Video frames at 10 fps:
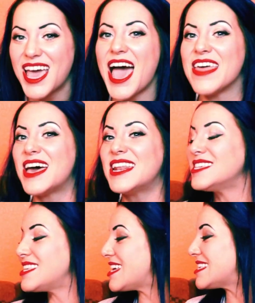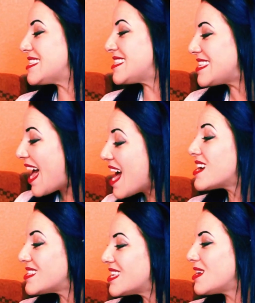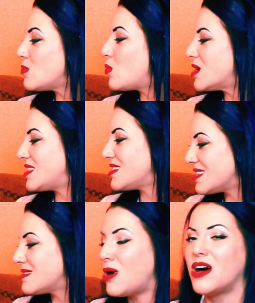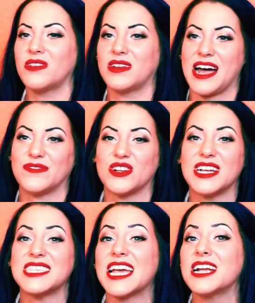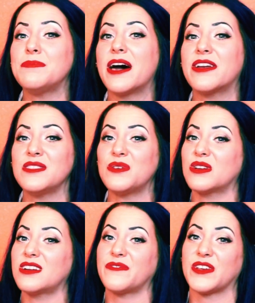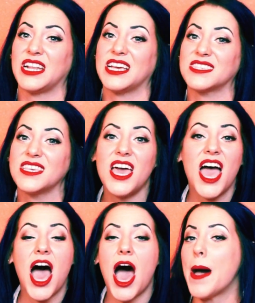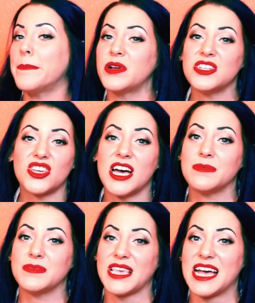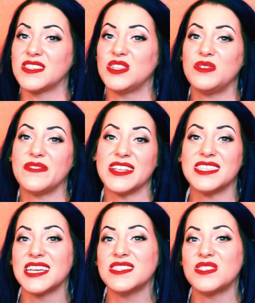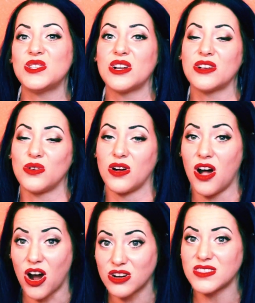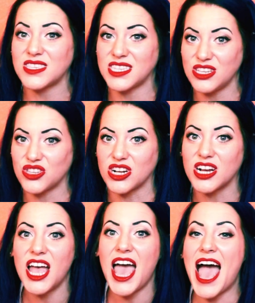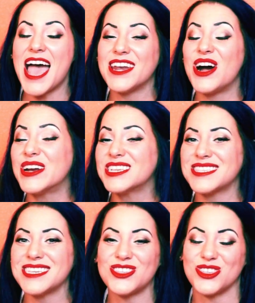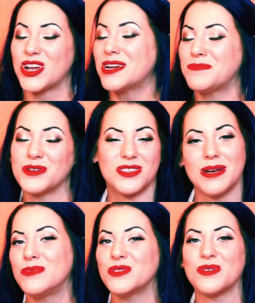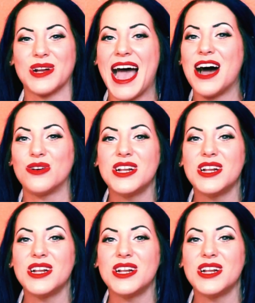And that is exactly what this is modeled after. It's Harry Potter and the Order of Phoenix. Umbridge comes as the new Defense Against the Dark Arts teacher, and honestly, she's trying to push Dumbledore out.